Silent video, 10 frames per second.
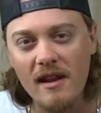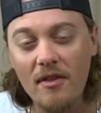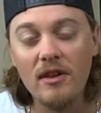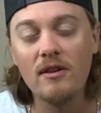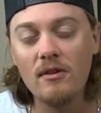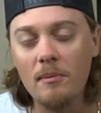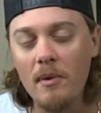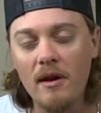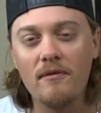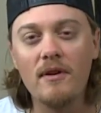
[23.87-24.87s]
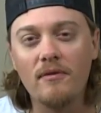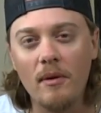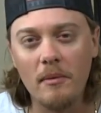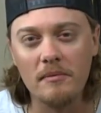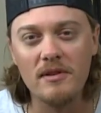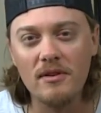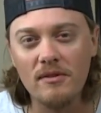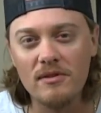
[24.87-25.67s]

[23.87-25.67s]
and I think you can benefit from them too.